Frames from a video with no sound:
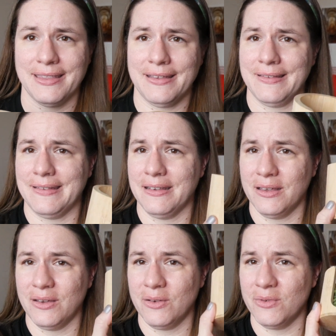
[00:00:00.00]
this
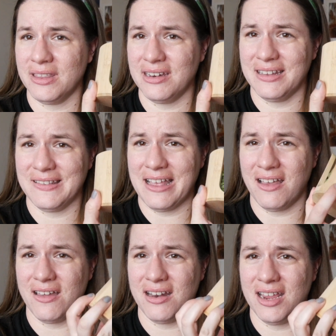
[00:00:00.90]
really nice set
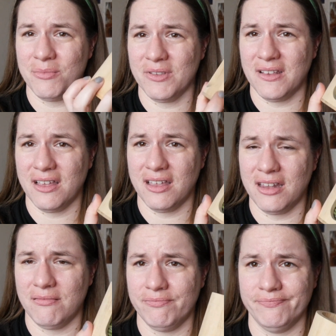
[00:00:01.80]
on
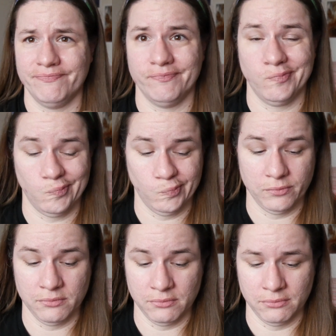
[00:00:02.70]
Amazon
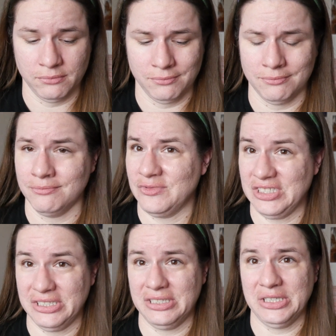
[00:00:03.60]

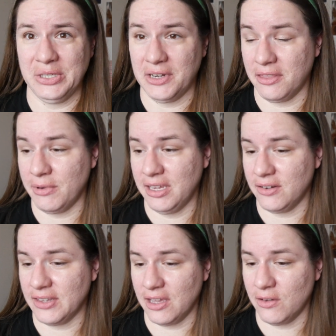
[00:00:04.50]
2 to 3
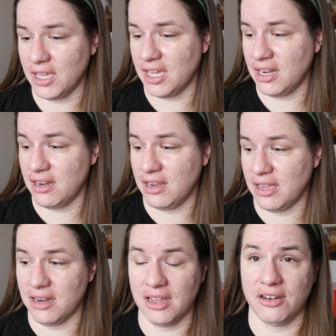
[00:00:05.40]
years ago again, and